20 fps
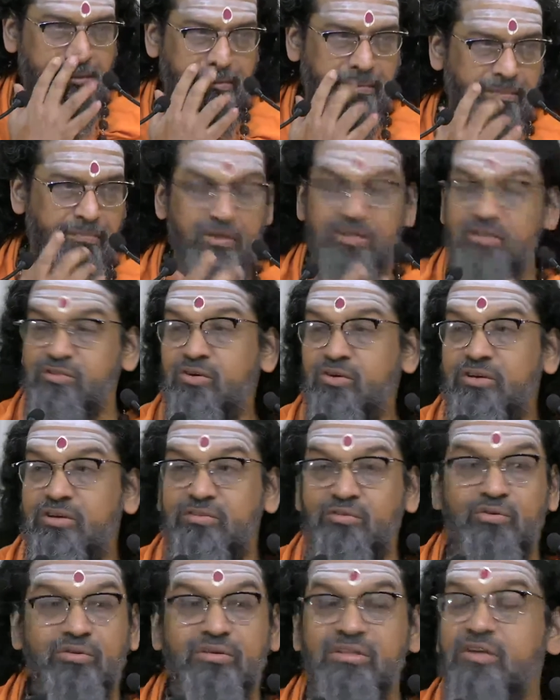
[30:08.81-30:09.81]
Please note,
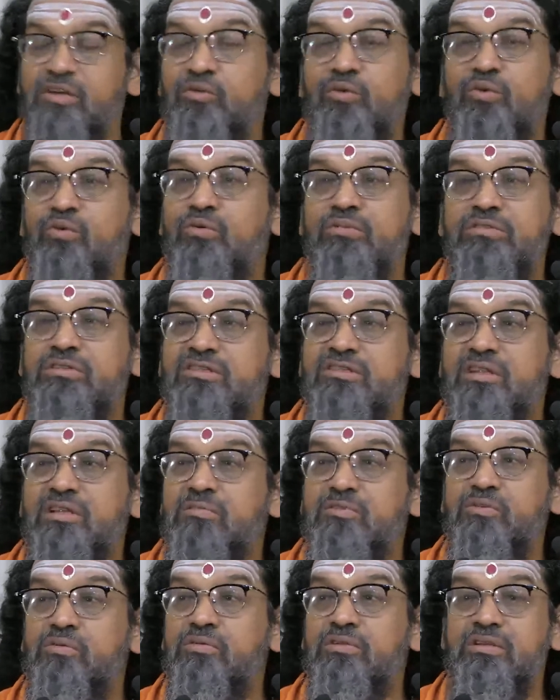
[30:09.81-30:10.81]
don't think Gurukul system
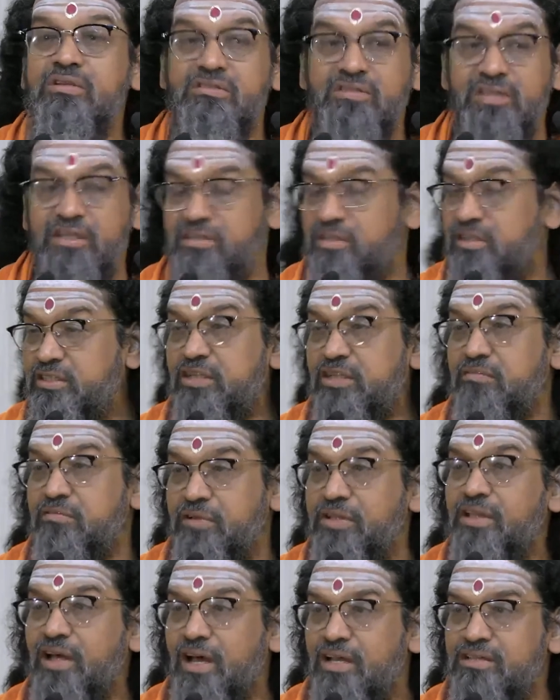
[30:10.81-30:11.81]
is only teaching
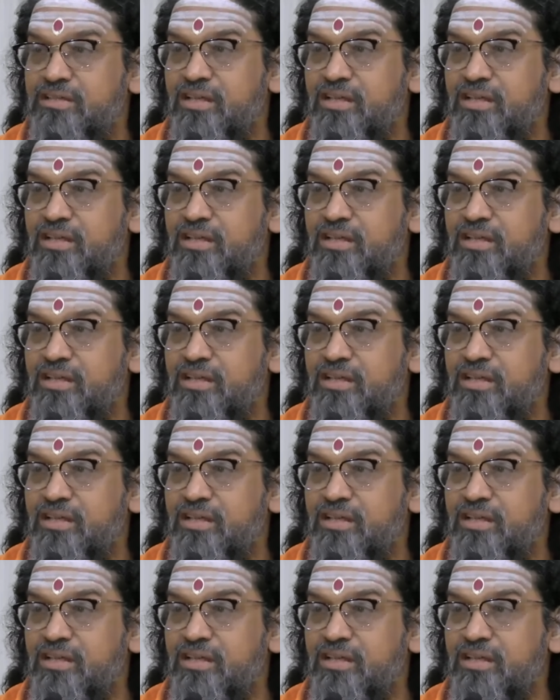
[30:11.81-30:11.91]
Vedas.